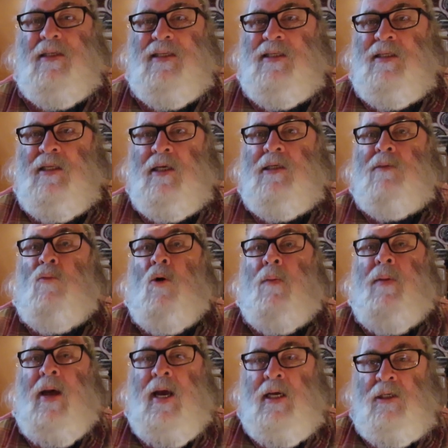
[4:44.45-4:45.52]
six
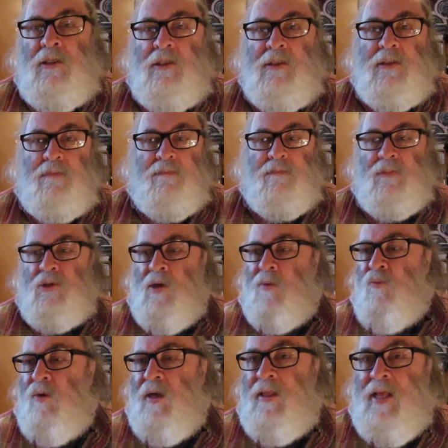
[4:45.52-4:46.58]
more pages. So
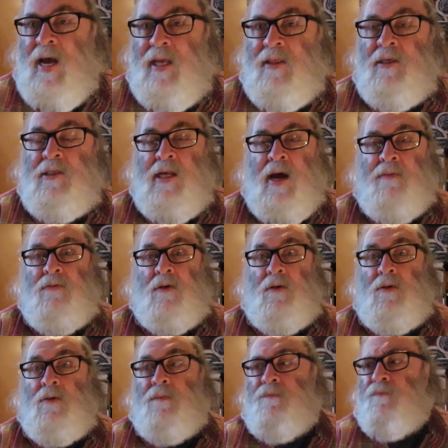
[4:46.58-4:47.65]
I'm reading that this
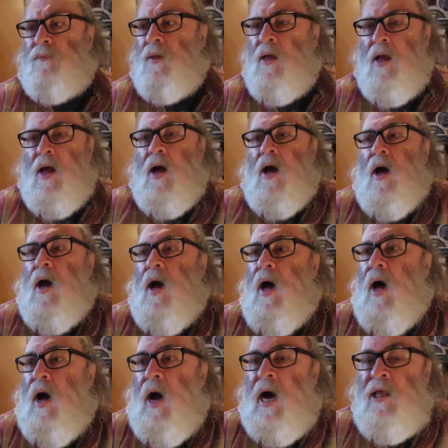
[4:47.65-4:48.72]
afternoon.
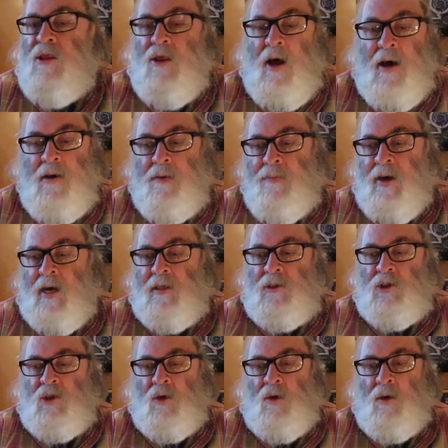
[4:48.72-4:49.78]
I thought about
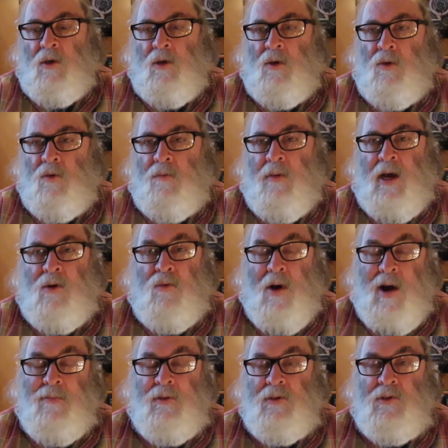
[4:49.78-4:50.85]
showing you my
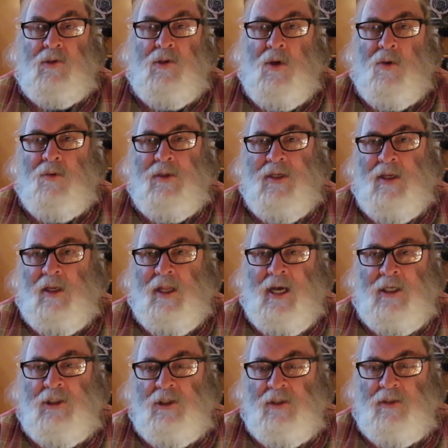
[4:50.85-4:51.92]
Robert Stone
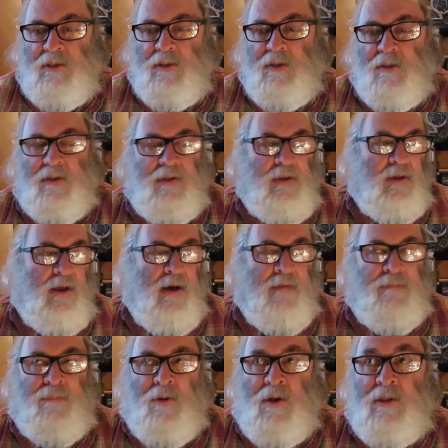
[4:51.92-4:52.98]
collection
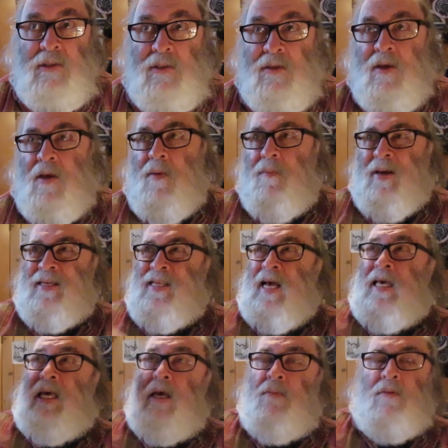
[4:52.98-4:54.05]
of books because
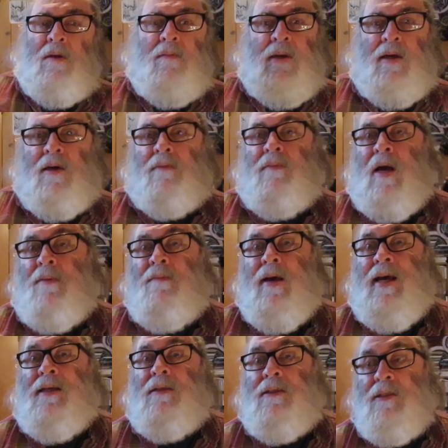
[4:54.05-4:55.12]
I keep them here in my
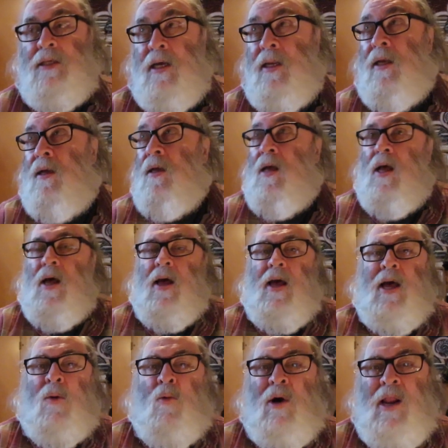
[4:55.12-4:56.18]
main study.
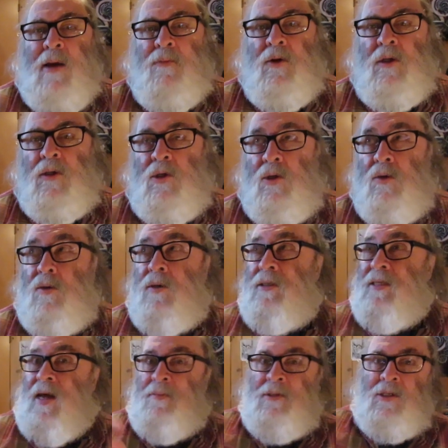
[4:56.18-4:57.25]
And what I'm going to do
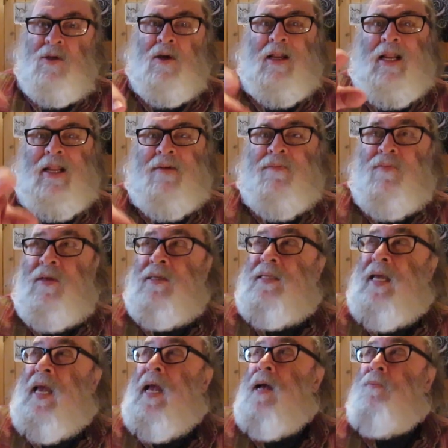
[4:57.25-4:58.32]
is I'm just going to lift this
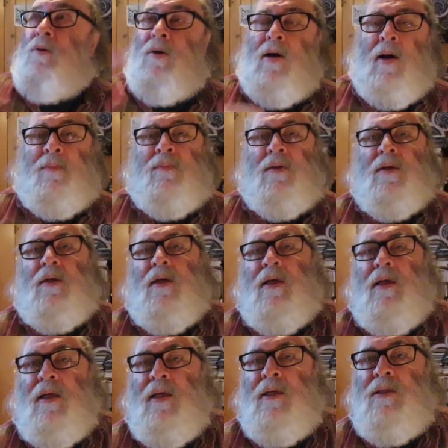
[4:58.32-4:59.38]
camera up
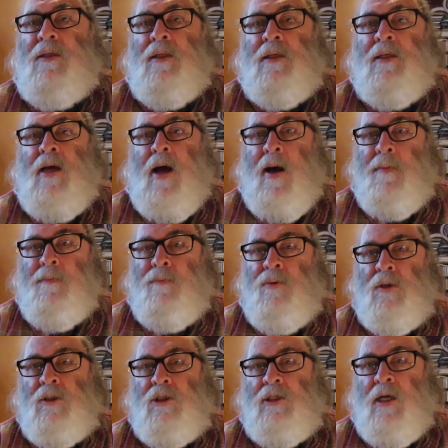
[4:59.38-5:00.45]
into the top
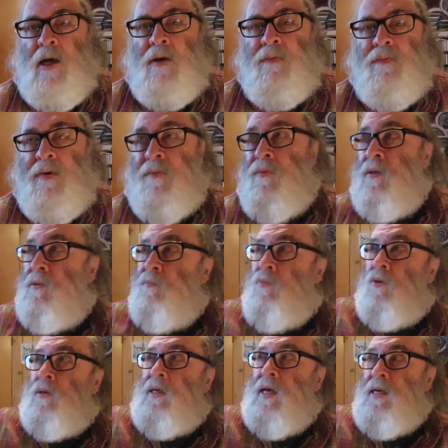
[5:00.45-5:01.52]
bookshelf of this
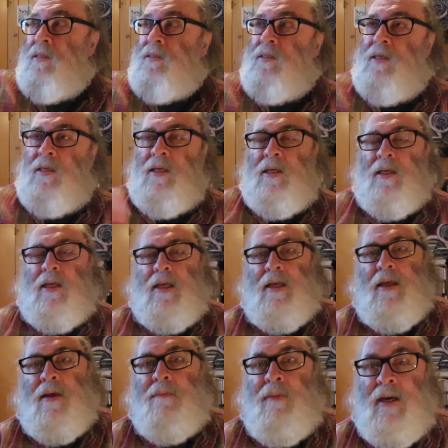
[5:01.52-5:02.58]
bookcase
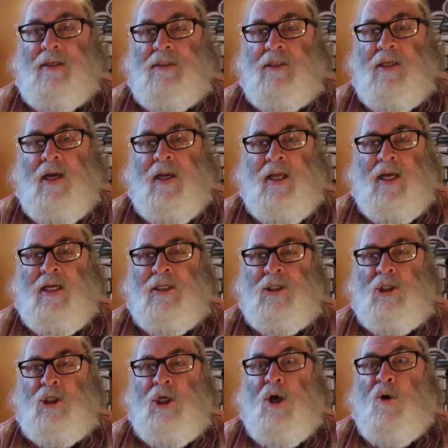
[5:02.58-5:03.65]
in my study and
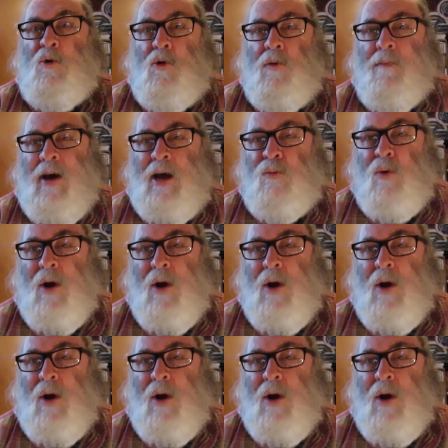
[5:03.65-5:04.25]
show you my